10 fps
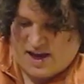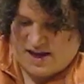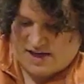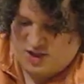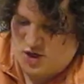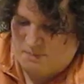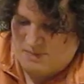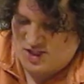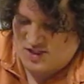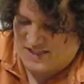I should
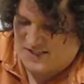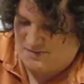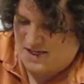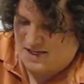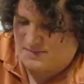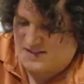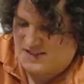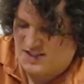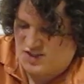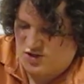mention that sometimes it's
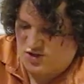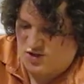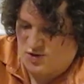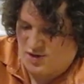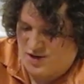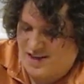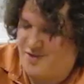easier to do it